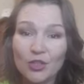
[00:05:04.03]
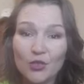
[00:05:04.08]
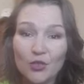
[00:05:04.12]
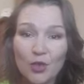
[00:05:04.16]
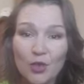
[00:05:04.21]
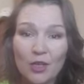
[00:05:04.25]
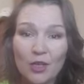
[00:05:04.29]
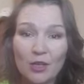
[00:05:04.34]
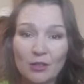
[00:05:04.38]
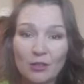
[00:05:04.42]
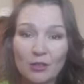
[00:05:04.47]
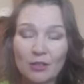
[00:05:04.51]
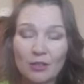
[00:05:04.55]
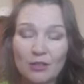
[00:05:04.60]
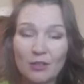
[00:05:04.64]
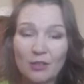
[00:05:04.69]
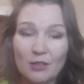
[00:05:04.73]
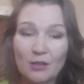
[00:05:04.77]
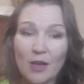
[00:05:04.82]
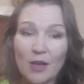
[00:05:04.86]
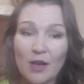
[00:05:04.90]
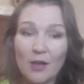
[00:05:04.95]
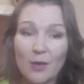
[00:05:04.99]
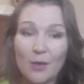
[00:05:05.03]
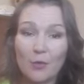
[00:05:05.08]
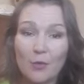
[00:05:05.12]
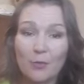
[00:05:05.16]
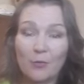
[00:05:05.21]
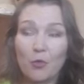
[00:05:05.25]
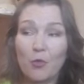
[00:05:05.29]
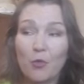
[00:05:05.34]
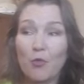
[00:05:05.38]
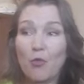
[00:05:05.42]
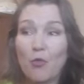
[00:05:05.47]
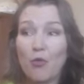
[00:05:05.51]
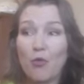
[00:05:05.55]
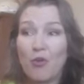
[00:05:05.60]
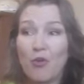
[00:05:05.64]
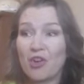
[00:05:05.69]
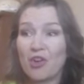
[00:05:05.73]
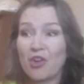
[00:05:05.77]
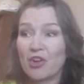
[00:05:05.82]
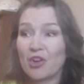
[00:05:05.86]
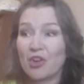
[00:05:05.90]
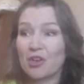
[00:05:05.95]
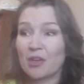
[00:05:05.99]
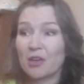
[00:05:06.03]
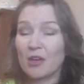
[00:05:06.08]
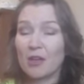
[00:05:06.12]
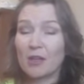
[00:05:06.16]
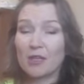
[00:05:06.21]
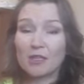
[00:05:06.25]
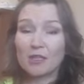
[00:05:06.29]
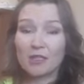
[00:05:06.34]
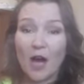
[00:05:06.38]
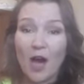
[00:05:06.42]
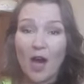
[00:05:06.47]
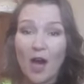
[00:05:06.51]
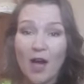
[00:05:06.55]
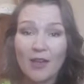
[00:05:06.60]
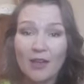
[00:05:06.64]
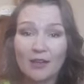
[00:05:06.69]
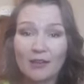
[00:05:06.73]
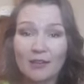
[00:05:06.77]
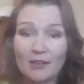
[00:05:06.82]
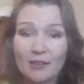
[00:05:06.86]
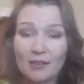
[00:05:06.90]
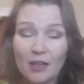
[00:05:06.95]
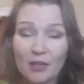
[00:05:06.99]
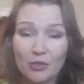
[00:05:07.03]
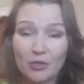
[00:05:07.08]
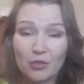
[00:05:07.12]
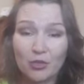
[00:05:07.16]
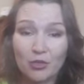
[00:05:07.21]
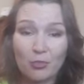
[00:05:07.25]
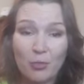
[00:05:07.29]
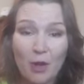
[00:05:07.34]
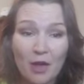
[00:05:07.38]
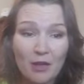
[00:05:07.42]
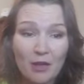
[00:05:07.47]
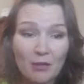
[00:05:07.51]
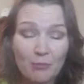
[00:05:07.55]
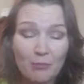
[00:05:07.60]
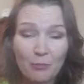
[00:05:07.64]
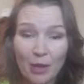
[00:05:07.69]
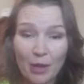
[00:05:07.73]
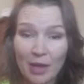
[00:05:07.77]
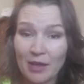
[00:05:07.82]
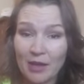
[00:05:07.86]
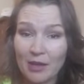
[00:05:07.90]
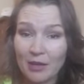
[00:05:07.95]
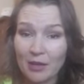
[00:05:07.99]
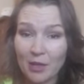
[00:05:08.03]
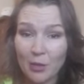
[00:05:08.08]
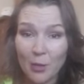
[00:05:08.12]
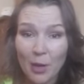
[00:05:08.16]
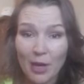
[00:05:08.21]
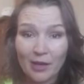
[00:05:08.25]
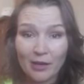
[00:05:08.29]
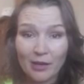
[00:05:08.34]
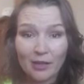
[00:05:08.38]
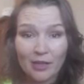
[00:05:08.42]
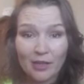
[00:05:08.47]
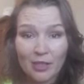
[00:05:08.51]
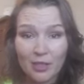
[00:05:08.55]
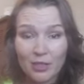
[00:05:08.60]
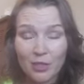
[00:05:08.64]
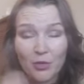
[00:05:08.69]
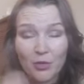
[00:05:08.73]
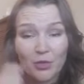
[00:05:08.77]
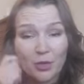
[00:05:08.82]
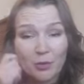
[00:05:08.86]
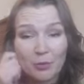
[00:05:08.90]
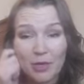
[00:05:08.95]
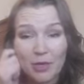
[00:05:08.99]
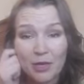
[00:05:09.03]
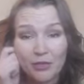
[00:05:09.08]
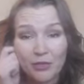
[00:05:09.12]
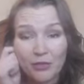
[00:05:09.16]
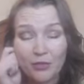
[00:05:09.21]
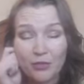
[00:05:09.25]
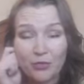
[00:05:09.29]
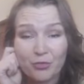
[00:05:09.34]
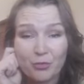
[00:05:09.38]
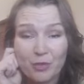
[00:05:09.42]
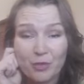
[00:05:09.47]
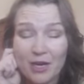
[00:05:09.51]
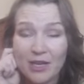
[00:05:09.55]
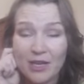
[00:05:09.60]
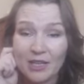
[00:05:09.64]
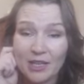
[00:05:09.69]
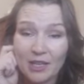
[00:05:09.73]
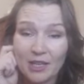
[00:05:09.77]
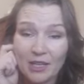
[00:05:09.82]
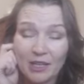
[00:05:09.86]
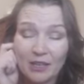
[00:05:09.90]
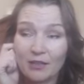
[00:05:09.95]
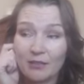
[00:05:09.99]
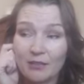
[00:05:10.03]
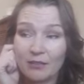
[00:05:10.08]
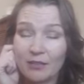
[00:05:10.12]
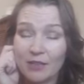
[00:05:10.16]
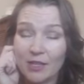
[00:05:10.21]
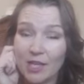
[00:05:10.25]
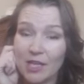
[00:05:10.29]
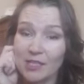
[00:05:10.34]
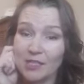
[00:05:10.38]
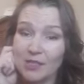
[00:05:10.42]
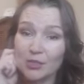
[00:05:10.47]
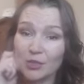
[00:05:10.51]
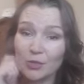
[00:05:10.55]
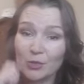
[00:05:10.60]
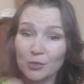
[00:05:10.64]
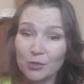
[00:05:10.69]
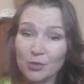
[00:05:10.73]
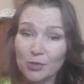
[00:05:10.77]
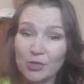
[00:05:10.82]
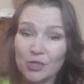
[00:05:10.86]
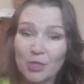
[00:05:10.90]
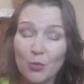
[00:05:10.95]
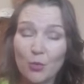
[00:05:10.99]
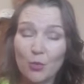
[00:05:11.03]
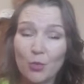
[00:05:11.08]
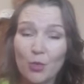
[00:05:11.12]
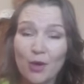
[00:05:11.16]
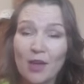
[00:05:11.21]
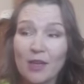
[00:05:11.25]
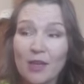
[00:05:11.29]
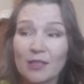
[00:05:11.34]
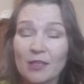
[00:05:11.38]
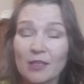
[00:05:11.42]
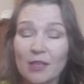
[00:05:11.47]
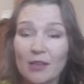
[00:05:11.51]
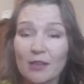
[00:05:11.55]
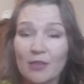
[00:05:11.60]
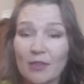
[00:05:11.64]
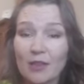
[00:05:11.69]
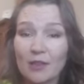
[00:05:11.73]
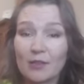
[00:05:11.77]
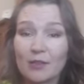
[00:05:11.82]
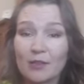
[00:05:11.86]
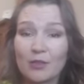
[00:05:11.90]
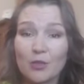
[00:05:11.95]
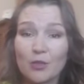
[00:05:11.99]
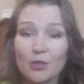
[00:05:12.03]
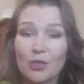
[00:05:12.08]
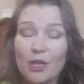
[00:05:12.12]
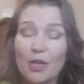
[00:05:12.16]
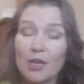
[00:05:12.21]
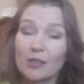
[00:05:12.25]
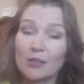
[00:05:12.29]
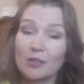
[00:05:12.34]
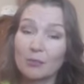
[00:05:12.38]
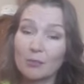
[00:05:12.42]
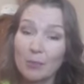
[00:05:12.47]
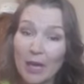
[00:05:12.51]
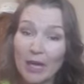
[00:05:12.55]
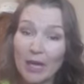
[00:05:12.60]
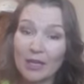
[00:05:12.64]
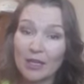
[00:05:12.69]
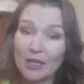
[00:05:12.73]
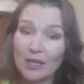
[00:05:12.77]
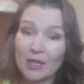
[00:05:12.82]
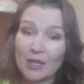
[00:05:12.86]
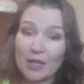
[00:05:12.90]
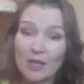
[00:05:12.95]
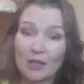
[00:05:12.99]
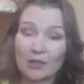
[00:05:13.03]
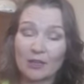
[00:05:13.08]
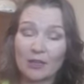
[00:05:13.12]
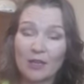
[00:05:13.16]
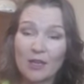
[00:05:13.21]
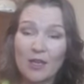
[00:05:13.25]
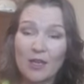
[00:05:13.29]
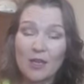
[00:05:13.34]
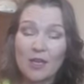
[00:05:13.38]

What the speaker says: drinks, or a diet that you might pay quite a good amount of money. Yes, you lose some weight and then you gain it back again.